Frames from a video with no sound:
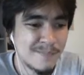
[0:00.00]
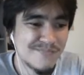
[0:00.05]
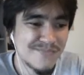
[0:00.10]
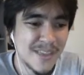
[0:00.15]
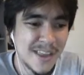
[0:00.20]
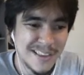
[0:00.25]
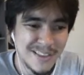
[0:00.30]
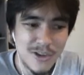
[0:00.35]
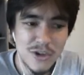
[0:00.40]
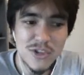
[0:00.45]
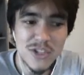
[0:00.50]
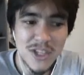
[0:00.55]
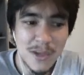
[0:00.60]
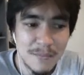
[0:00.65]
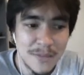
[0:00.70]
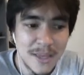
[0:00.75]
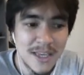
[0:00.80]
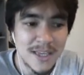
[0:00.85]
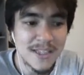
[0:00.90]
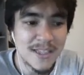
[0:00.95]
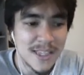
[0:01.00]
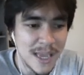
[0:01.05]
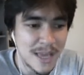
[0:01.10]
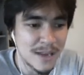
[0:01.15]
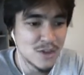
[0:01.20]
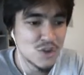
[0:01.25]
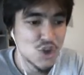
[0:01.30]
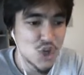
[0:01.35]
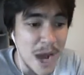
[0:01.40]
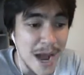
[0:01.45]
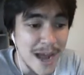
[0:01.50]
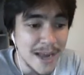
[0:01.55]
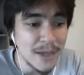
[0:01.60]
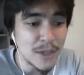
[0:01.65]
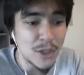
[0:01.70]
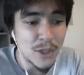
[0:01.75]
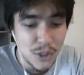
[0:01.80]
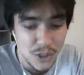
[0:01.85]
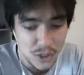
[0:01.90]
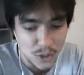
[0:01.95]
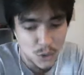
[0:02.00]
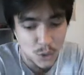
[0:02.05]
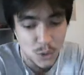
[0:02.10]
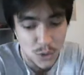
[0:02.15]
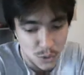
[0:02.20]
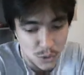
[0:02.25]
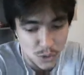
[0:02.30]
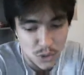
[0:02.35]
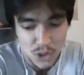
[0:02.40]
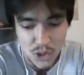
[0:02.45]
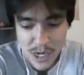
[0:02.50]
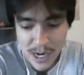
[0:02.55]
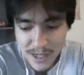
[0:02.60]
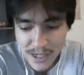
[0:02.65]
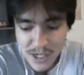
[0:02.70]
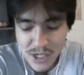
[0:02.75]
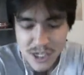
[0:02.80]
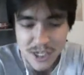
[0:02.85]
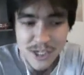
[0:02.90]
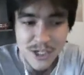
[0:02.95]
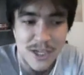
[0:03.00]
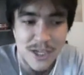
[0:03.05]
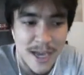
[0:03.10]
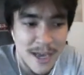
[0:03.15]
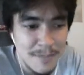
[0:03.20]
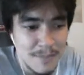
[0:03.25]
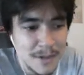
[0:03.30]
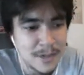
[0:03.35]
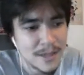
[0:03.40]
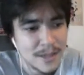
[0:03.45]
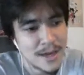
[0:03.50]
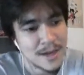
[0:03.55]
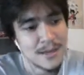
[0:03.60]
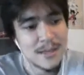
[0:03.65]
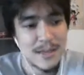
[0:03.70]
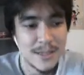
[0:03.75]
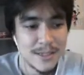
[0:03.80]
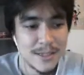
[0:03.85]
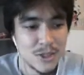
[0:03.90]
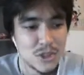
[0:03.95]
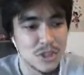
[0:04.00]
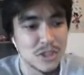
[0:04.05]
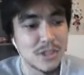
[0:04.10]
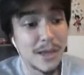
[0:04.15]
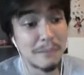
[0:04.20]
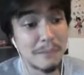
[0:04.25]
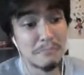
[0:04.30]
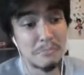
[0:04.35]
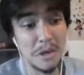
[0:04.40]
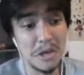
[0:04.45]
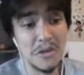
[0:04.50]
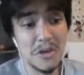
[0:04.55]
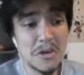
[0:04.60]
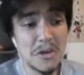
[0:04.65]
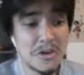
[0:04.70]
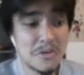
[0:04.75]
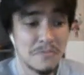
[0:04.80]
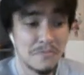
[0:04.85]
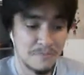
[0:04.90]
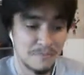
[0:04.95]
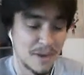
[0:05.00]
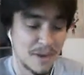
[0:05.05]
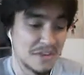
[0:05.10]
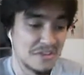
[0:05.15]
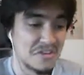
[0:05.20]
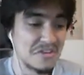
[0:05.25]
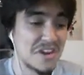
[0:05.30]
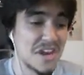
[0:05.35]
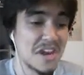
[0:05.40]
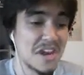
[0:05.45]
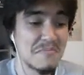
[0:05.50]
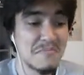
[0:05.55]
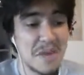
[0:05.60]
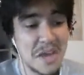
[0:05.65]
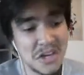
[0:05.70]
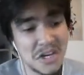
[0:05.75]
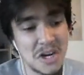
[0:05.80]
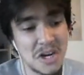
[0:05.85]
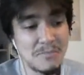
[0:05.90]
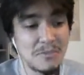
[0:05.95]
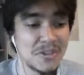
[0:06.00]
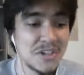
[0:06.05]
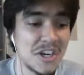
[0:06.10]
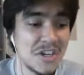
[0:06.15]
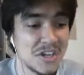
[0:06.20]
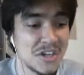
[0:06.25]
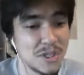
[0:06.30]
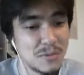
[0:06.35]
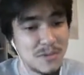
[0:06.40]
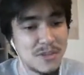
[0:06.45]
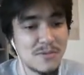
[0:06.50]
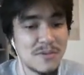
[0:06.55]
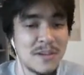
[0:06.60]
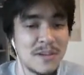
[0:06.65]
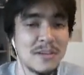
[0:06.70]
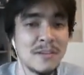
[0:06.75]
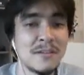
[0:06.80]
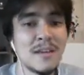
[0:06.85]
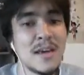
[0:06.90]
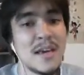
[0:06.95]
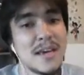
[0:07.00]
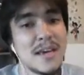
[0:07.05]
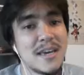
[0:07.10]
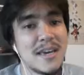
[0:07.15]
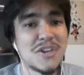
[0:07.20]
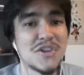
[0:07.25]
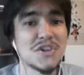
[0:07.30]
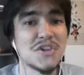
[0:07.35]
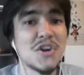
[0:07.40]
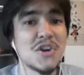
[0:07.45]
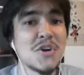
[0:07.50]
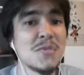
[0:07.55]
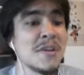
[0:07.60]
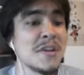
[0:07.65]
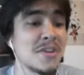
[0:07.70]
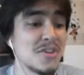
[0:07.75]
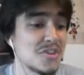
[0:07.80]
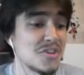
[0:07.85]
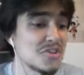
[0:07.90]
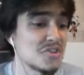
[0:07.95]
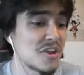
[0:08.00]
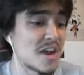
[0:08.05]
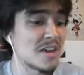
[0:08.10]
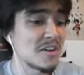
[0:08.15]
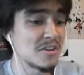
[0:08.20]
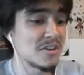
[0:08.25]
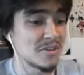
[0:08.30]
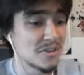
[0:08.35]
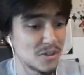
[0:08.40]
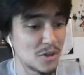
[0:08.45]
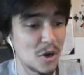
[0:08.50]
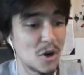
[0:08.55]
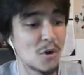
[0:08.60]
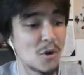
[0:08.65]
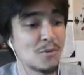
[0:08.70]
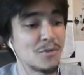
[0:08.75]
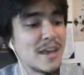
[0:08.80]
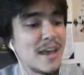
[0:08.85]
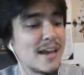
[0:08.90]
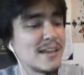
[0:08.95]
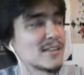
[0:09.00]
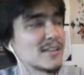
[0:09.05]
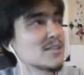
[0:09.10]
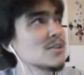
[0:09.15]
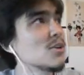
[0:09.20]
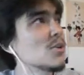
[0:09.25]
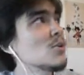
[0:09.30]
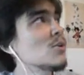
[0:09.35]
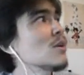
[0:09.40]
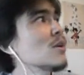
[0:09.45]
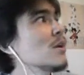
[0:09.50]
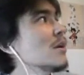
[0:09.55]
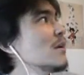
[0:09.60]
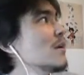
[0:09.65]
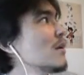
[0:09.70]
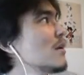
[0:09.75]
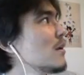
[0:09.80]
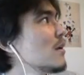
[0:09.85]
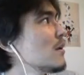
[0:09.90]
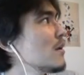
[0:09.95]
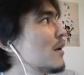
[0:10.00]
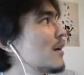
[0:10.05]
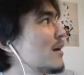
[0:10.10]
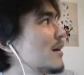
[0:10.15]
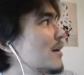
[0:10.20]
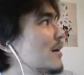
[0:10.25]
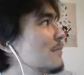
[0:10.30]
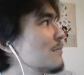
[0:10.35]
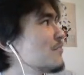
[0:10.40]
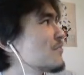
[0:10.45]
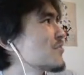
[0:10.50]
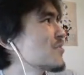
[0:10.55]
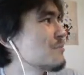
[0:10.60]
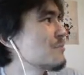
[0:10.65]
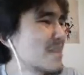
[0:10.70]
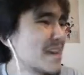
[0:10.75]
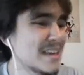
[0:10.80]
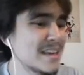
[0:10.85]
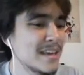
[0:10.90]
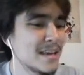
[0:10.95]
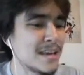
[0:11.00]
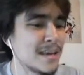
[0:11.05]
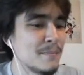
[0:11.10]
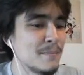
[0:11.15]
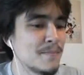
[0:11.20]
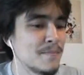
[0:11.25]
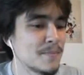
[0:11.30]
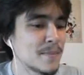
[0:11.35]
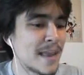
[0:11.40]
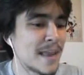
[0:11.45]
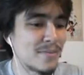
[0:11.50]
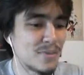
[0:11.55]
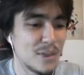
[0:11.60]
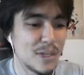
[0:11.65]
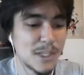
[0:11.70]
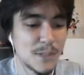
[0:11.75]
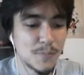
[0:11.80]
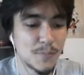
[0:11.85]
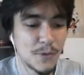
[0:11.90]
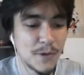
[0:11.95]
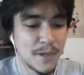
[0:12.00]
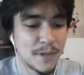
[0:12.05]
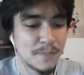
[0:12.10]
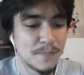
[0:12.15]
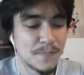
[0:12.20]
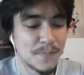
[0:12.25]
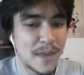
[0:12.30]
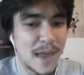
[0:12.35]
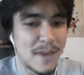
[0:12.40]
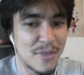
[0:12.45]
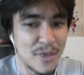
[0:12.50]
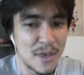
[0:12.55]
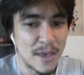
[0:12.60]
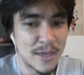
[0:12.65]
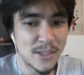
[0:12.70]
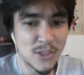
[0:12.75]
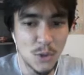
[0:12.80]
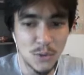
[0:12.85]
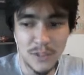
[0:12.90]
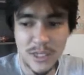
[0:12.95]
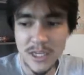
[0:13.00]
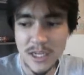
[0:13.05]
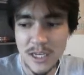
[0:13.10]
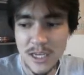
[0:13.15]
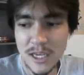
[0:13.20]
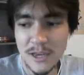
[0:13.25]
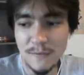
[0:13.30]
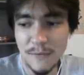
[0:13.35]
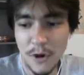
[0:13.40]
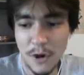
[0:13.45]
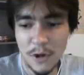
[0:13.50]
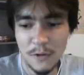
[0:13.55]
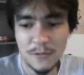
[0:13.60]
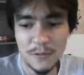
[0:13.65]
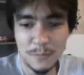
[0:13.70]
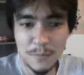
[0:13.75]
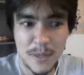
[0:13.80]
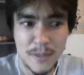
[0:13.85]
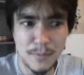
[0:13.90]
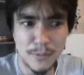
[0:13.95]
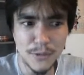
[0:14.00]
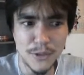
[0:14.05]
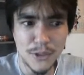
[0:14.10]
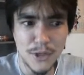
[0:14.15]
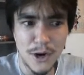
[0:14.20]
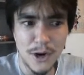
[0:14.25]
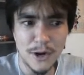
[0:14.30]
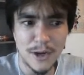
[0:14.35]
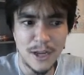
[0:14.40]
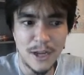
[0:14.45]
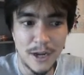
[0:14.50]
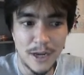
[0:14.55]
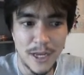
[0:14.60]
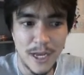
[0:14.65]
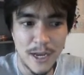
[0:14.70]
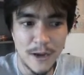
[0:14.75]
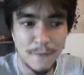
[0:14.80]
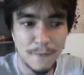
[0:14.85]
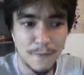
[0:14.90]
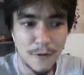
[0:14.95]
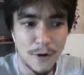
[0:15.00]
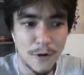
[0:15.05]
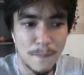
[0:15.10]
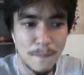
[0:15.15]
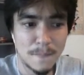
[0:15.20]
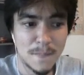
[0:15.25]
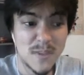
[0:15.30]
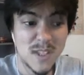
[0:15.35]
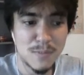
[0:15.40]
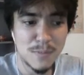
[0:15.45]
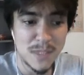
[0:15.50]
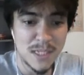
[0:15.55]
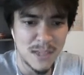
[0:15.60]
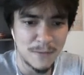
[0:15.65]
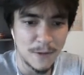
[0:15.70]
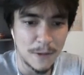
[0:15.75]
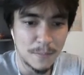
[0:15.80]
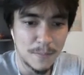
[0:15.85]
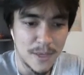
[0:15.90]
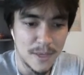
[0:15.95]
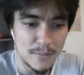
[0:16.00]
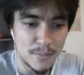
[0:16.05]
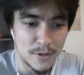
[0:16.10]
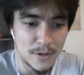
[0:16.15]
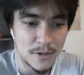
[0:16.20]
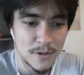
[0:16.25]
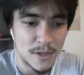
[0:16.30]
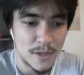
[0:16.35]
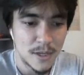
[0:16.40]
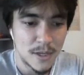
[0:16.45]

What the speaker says: Like there's some kids that try to do a new strategy each time, but a lot of the kids just like pick their deck, make a couple changes between each tournament, and just try to hone that. So the metagame at this point, I think, is only going to evolve if people start gunning for specific people,